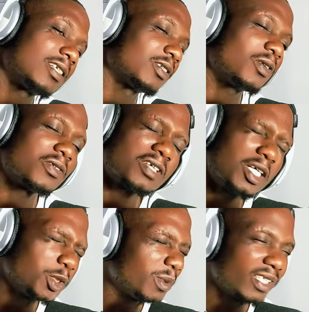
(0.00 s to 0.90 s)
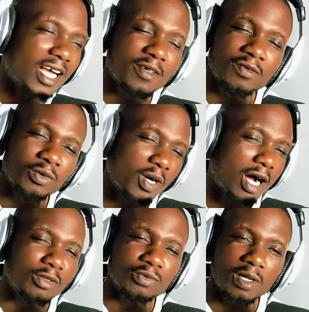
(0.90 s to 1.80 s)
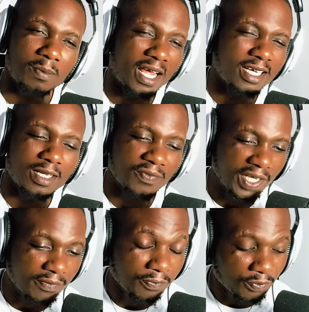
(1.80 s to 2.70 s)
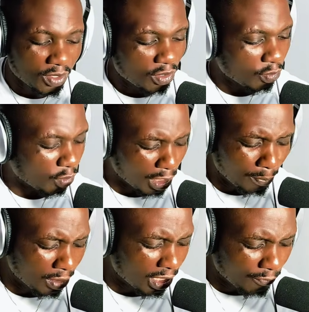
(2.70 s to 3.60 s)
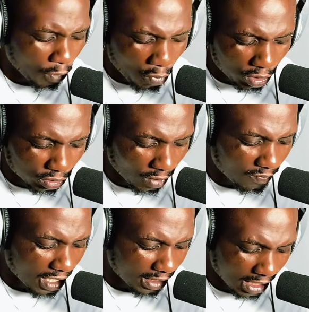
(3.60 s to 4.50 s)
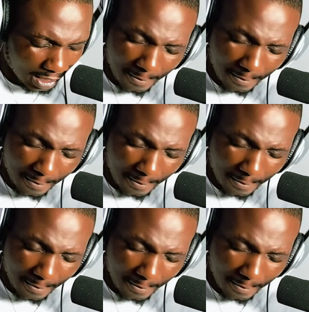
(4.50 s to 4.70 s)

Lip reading: It's gonna sound better if you know how to apply them. Then you keep playing forward, stuff like that.